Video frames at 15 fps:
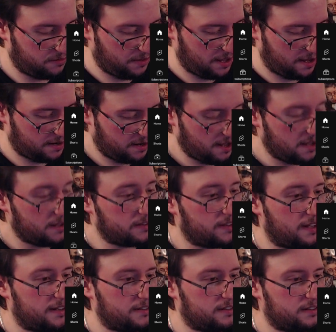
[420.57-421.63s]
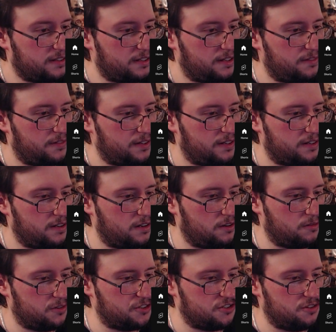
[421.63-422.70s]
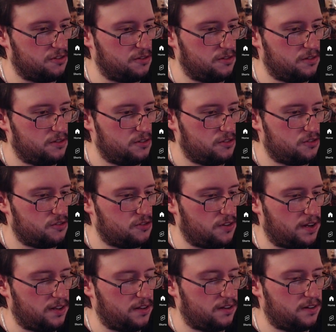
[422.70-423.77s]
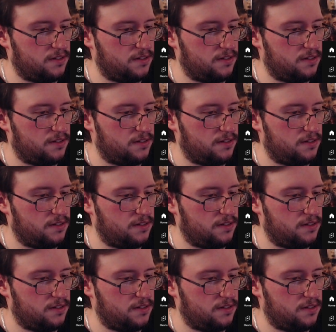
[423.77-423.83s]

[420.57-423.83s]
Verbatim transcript: that. Thanksgiving original trailer.